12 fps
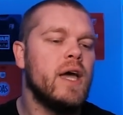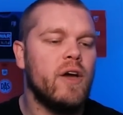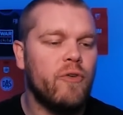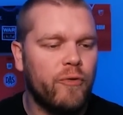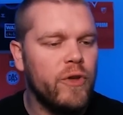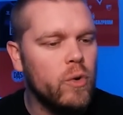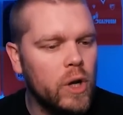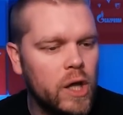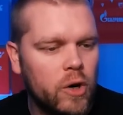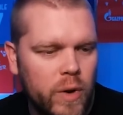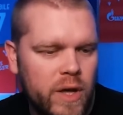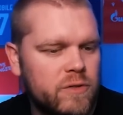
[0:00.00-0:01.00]
If you
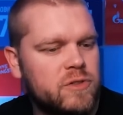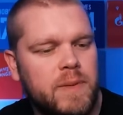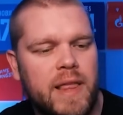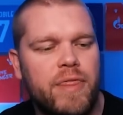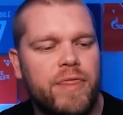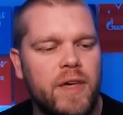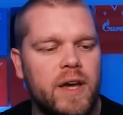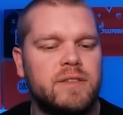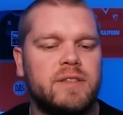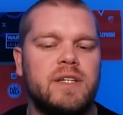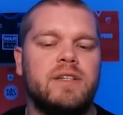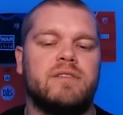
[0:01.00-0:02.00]
look, we have spent
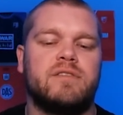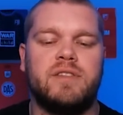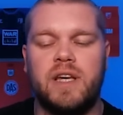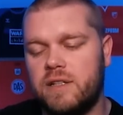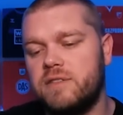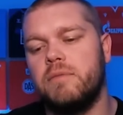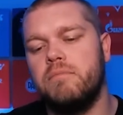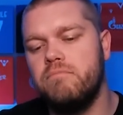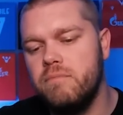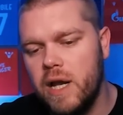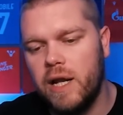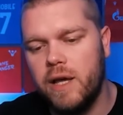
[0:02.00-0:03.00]
£36
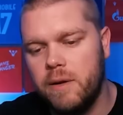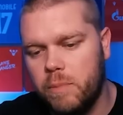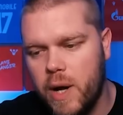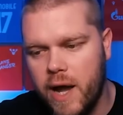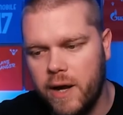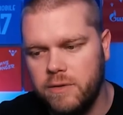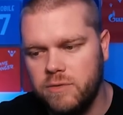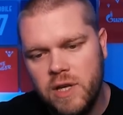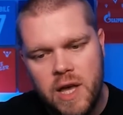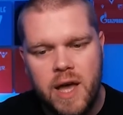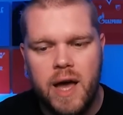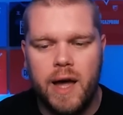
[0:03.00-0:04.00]
million,
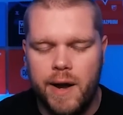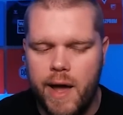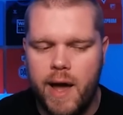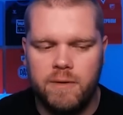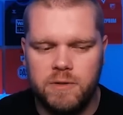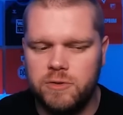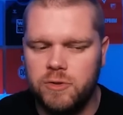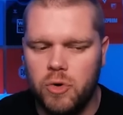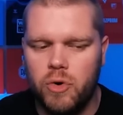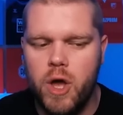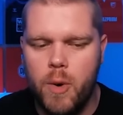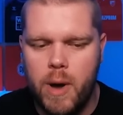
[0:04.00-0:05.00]
and I have a
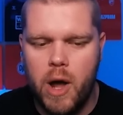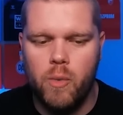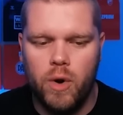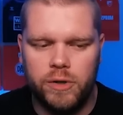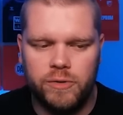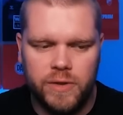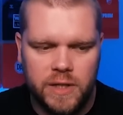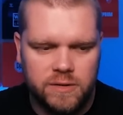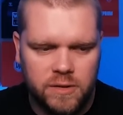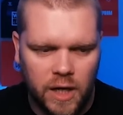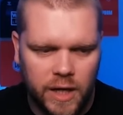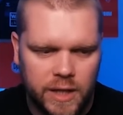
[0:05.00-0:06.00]
story about one of these
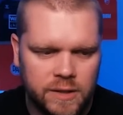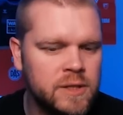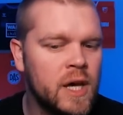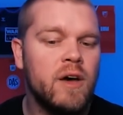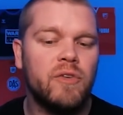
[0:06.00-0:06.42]
signings.